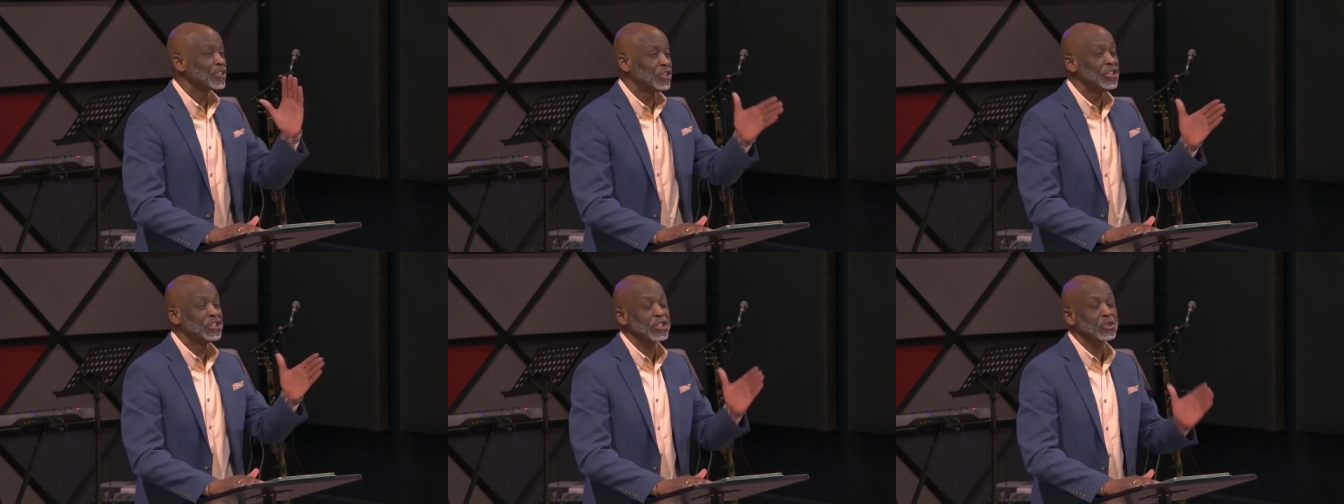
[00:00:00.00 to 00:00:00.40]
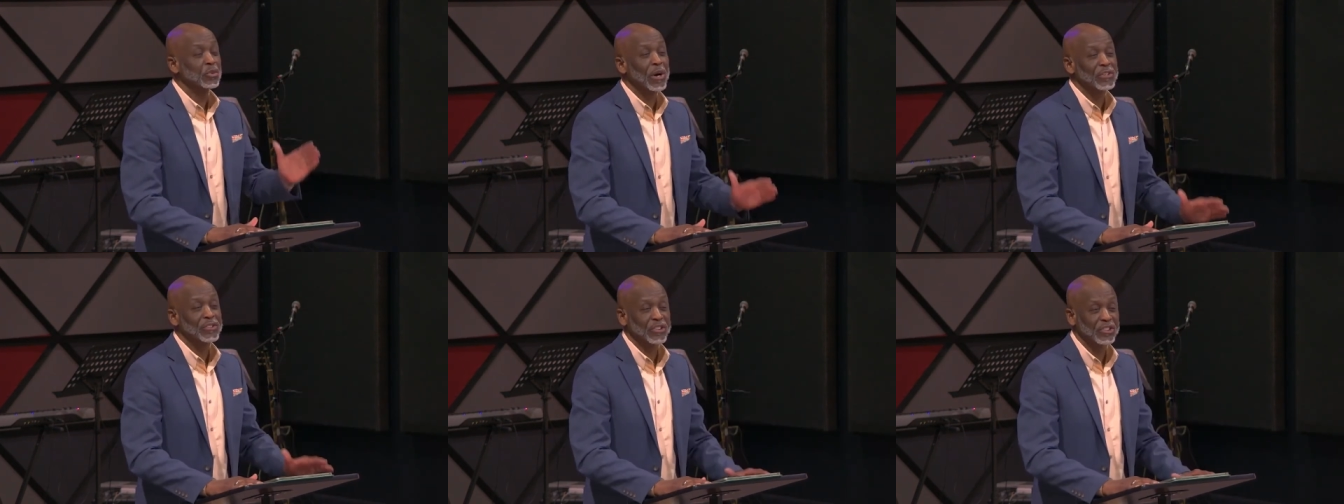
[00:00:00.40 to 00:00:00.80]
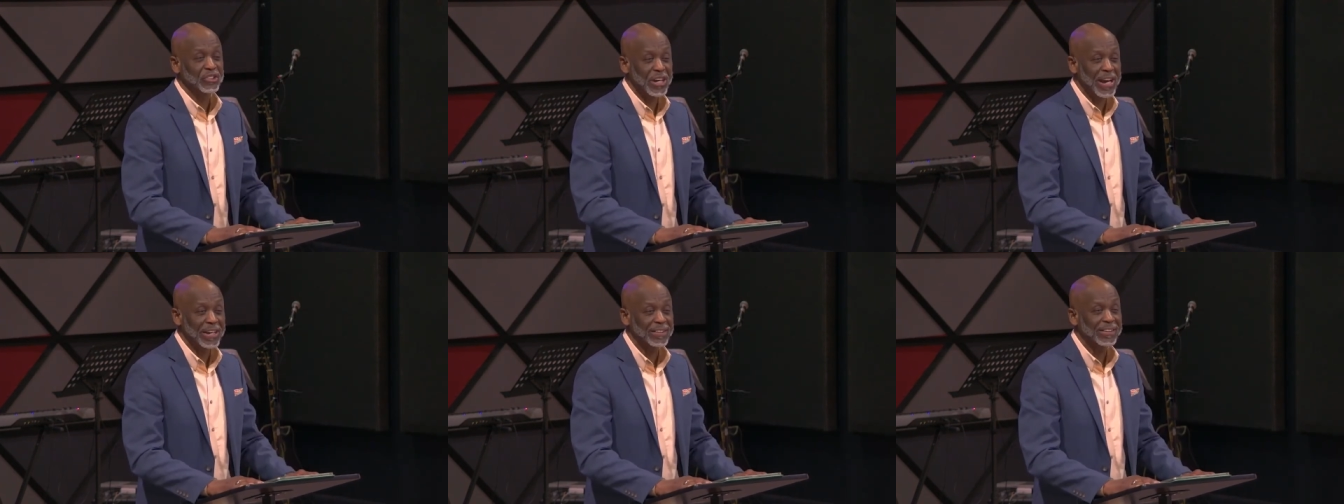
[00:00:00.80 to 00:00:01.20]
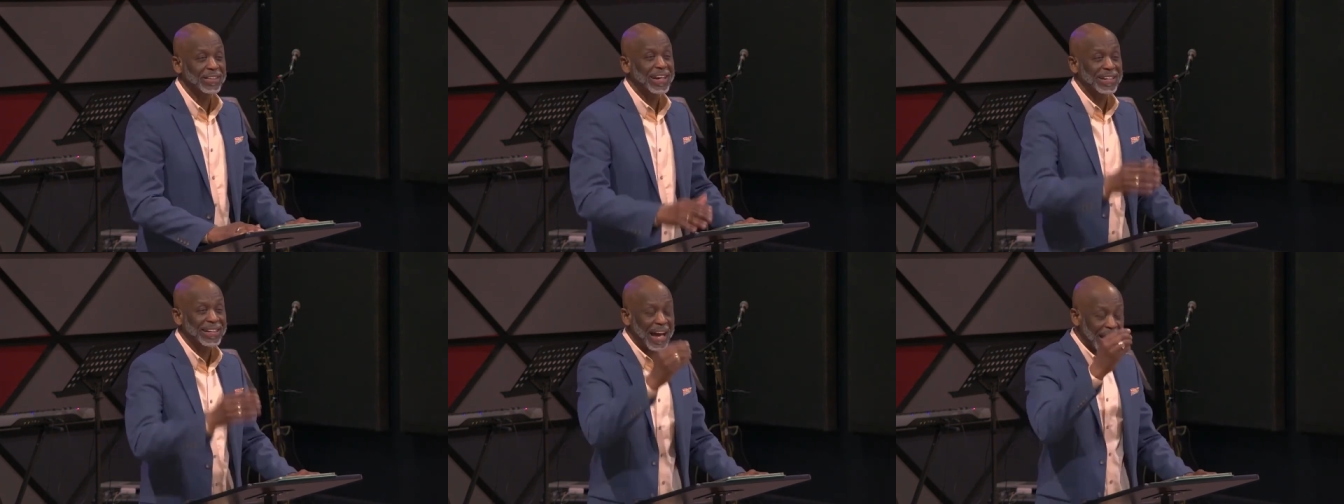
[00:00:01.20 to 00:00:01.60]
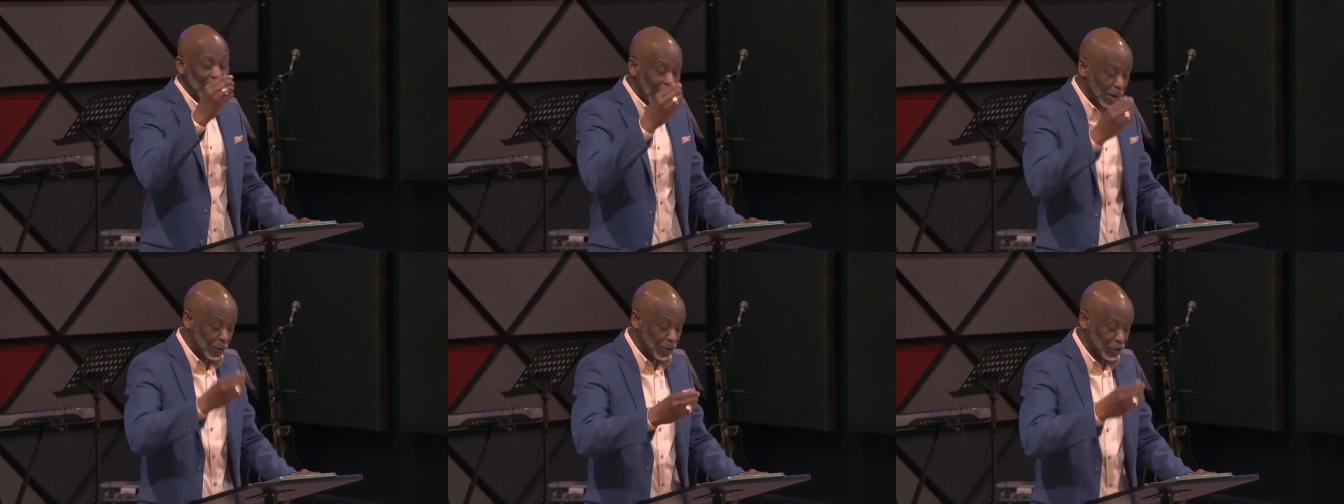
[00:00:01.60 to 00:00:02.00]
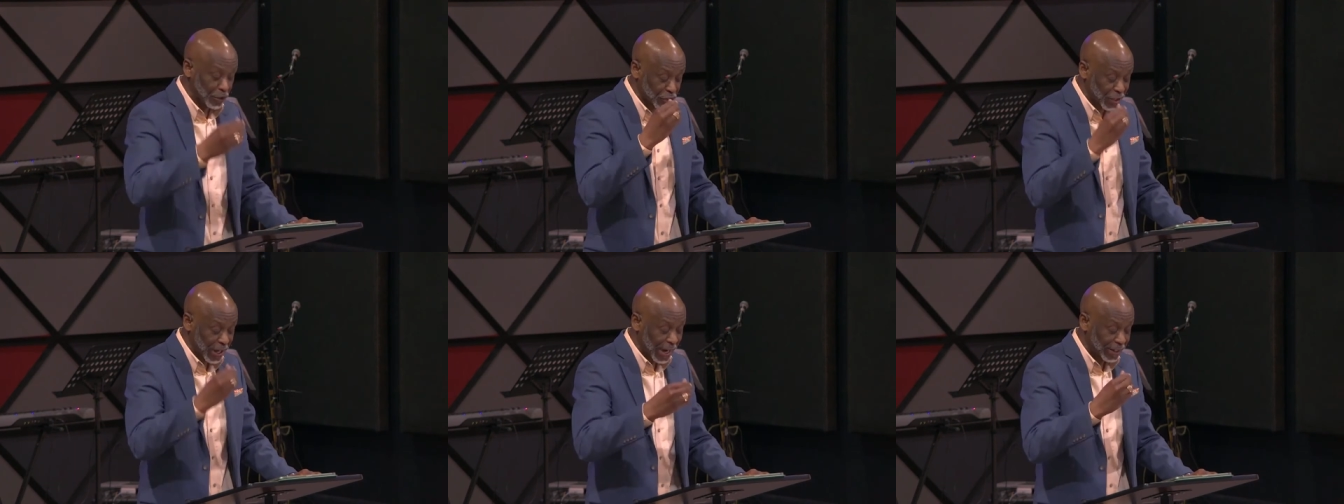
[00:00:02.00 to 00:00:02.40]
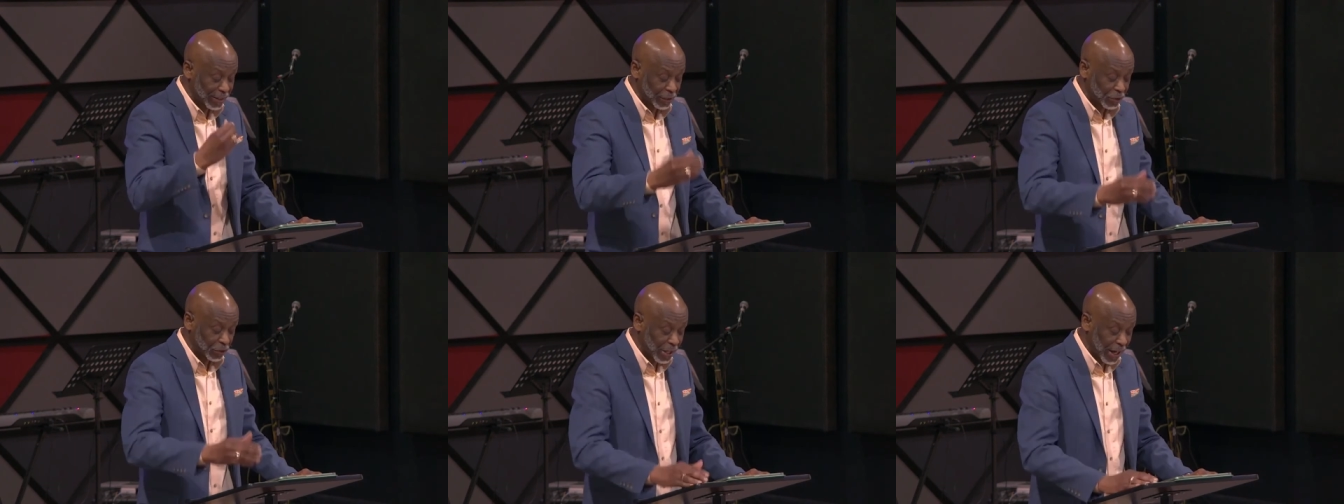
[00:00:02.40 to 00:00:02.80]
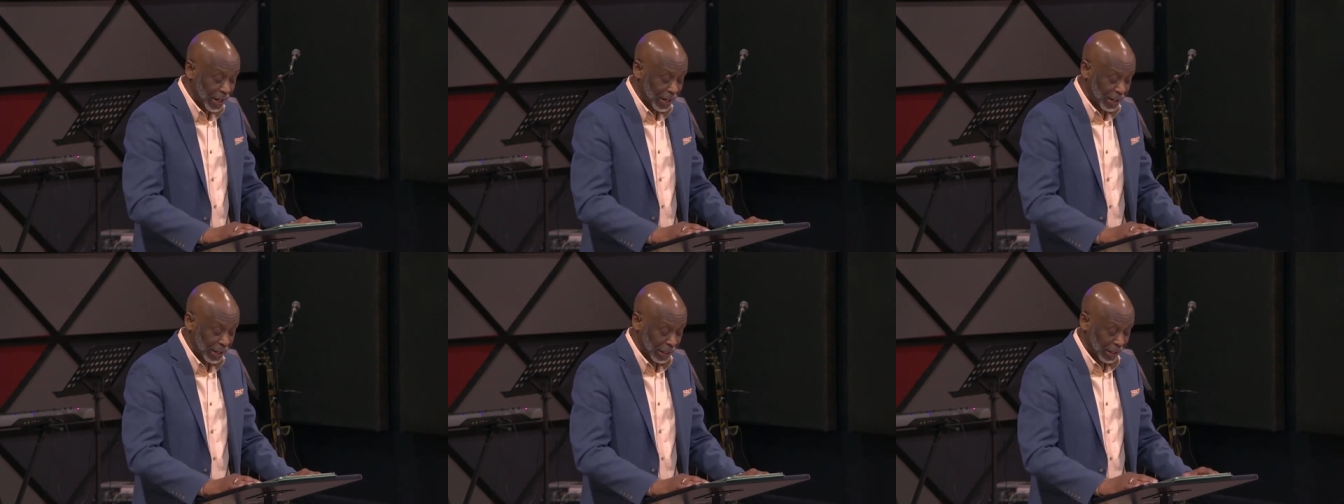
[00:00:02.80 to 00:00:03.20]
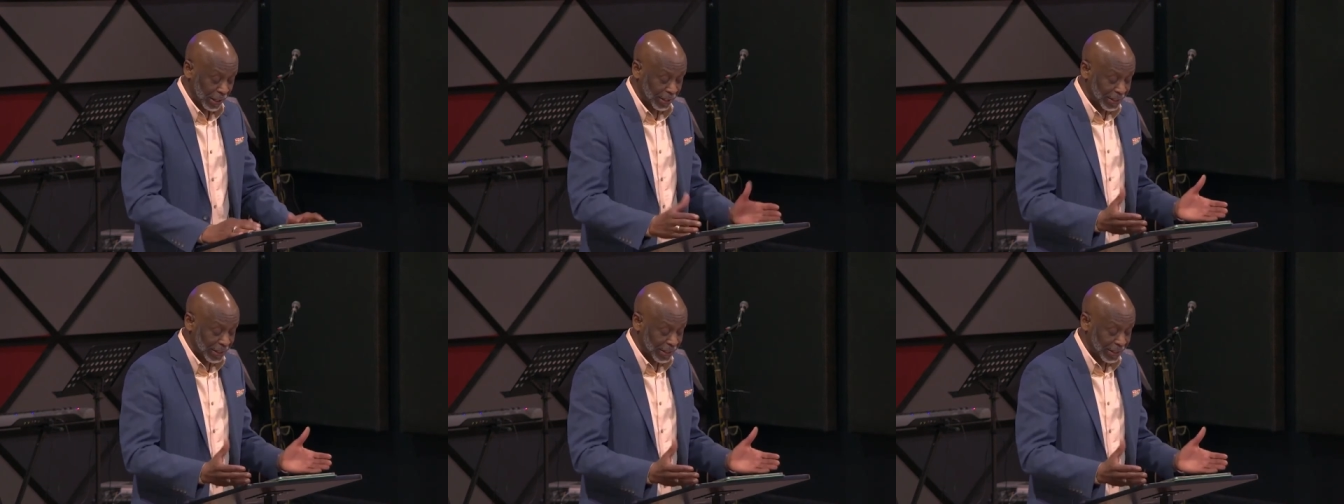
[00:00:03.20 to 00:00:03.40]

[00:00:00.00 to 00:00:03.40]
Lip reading: Jesus was rejected. In our society today,